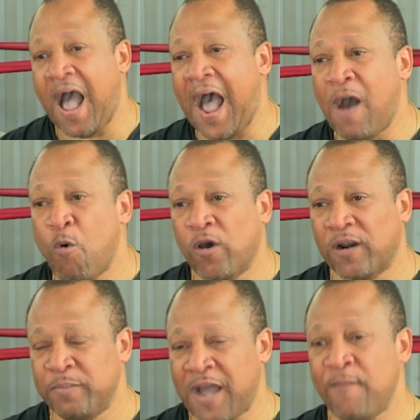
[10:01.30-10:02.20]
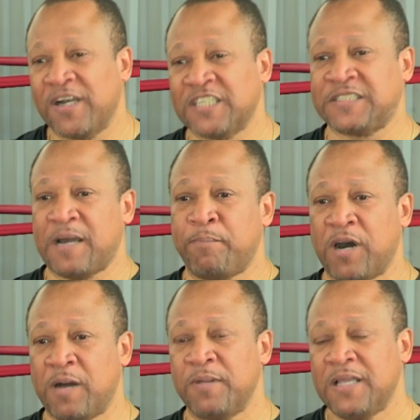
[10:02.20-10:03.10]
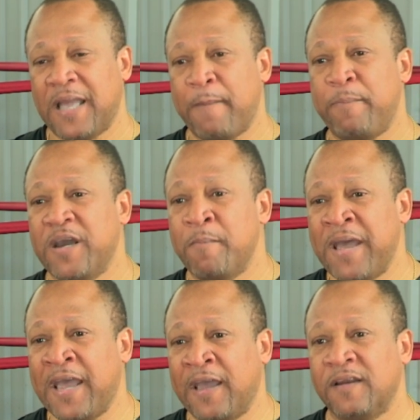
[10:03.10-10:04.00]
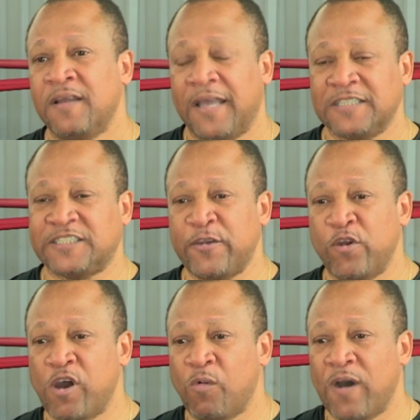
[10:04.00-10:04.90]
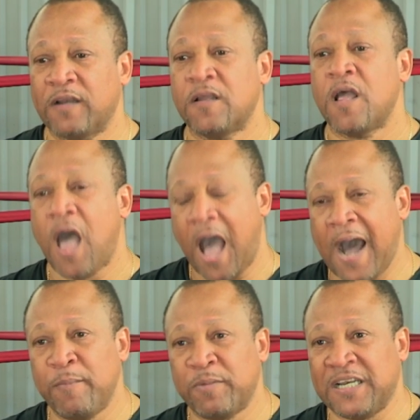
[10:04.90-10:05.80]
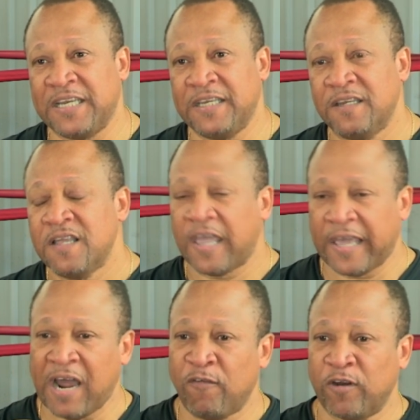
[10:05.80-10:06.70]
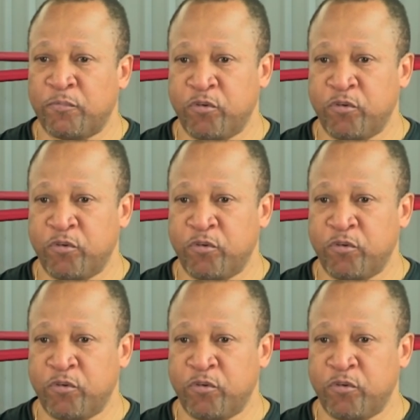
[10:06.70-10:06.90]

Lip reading: I want to step up and be a man and say, you know what, I'm clean, and I want to